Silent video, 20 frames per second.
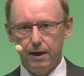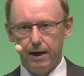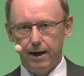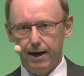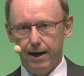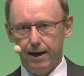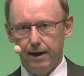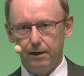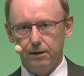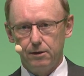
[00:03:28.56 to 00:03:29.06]

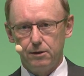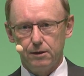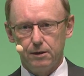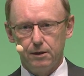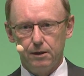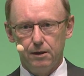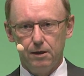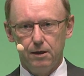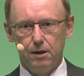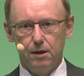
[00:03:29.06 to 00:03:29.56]
and
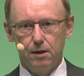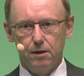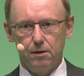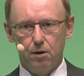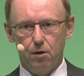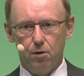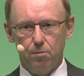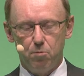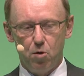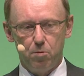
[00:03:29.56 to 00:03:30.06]
uh,
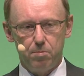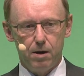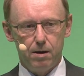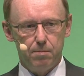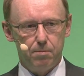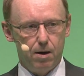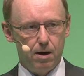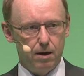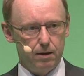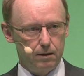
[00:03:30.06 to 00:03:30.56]
the mobile
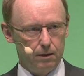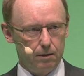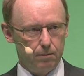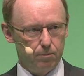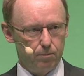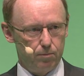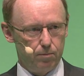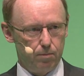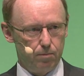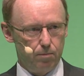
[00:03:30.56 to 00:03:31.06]
boarding,
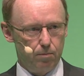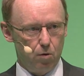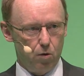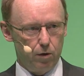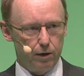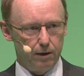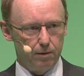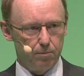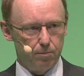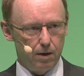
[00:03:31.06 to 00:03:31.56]

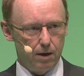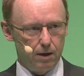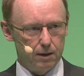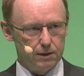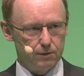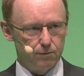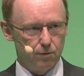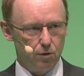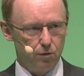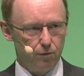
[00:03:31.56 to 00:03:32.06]
boarding
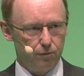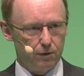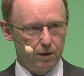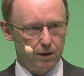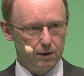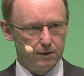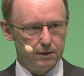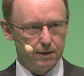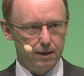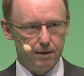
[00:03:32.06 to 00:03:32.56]
pass for
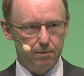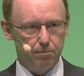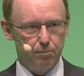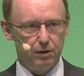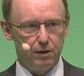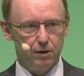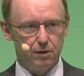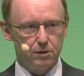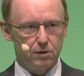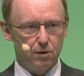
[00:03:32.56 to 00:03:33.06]
Lufthansa
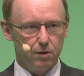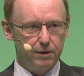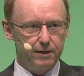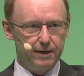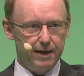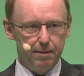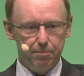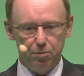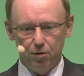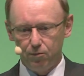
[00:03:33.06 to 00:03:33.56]
appears on the
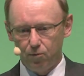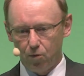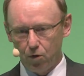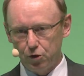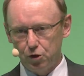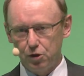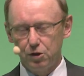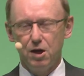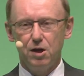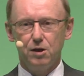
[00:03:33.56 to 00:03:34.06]
Apple
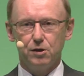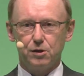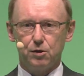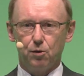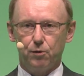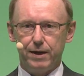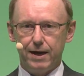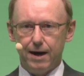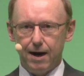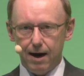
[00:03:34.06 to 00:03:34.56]
Watch.
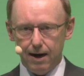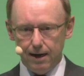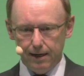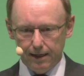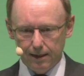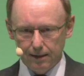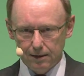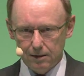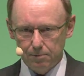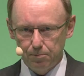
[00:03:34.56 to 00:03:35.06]
So there are
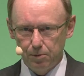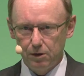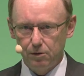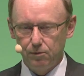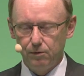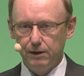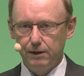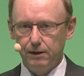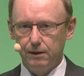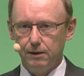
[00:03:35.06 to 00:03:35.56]
links
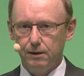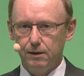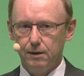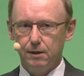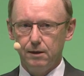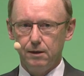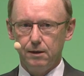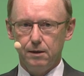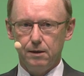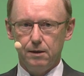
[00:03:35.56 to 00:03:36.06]
between
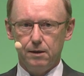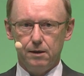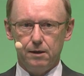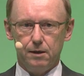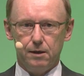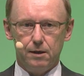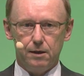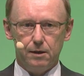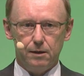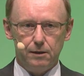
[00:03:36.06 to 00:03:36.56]

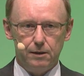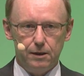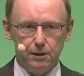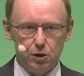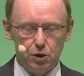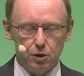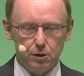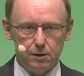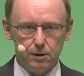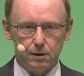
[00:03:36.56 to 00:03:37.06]

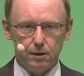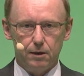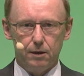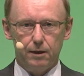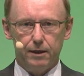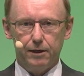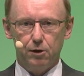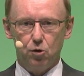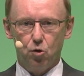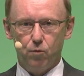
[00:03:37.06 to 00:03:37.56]
digital
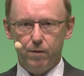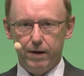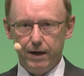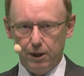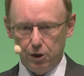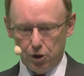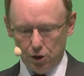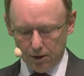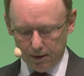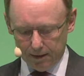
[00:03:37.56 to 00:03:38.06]

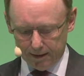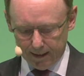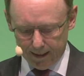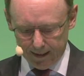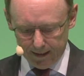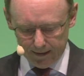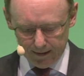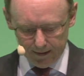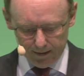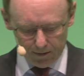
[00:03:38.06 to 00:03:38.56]
innovations
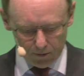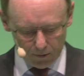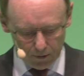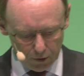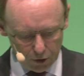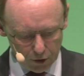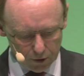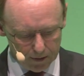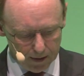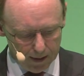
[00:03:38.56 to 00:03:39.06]
and the
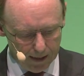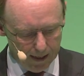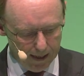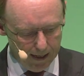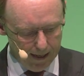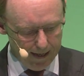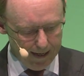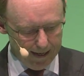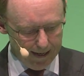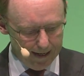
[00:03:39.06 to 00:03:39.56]
traditional
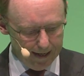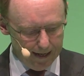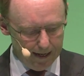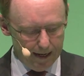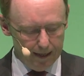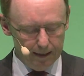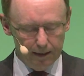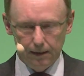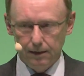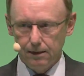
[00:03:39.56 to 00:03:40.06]

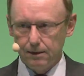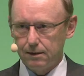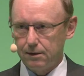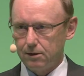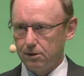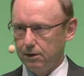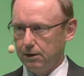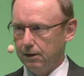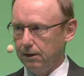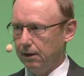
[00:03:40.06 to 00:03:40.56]
airline
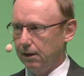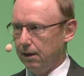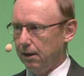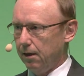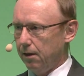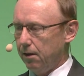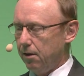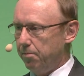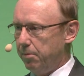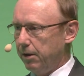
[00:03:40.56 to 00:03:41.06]
industry.
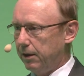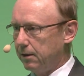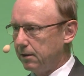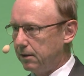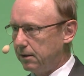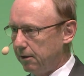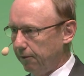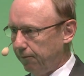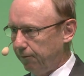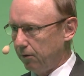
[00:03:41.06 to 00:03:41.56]
The
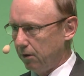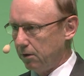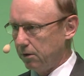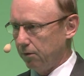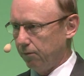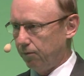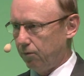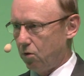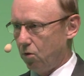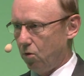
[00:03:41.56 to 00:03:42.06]
biggest difference,
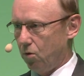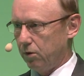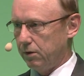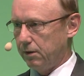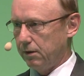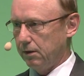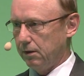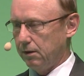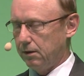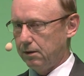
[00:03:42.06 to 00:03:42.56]
of course,
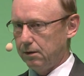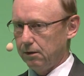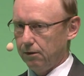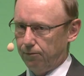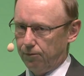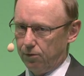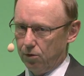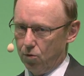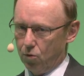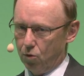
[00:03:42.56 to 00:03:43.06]
is
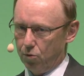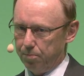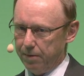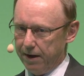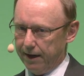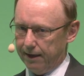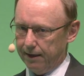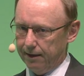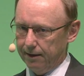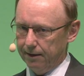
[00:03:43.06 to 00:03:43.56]
if you look back